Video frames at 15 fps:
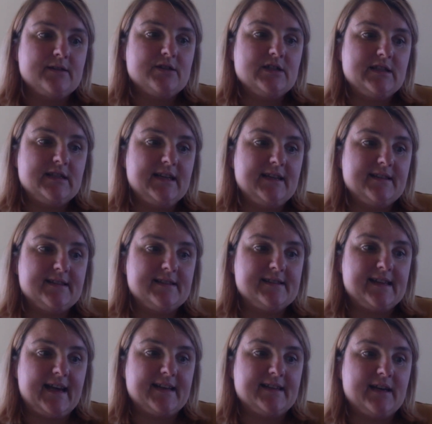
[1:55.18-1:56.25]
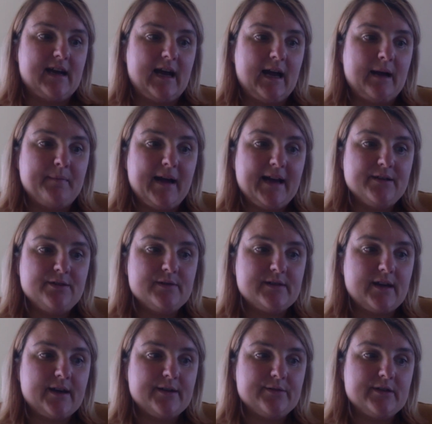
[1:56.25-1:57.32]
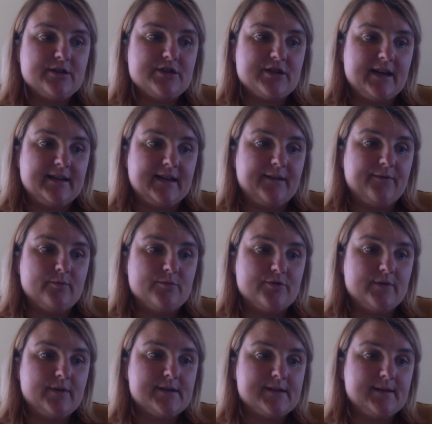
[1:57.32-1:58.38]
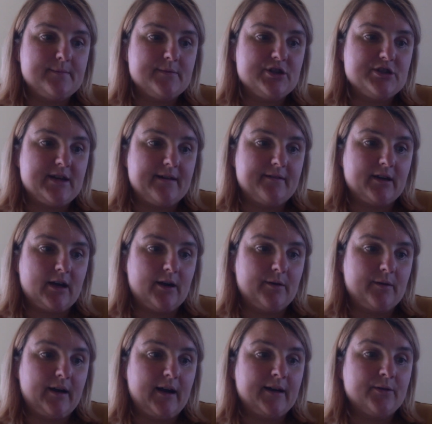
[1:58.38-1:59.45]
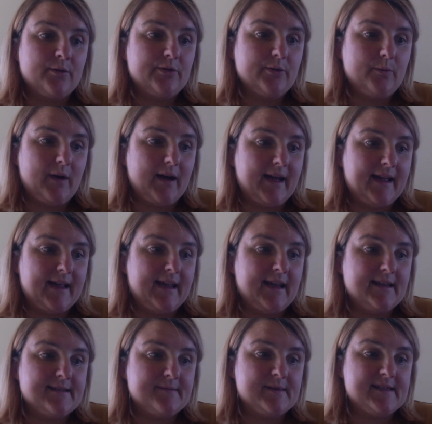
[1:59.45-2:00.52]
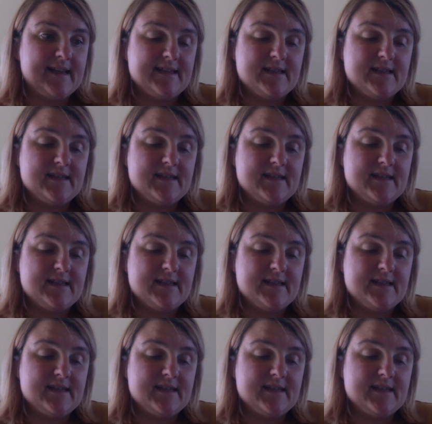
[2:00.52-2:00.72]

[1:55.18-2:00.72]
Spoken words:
Jesus said, "A man who is going on a journey from Jerusalem to Jericho, and on the way he was set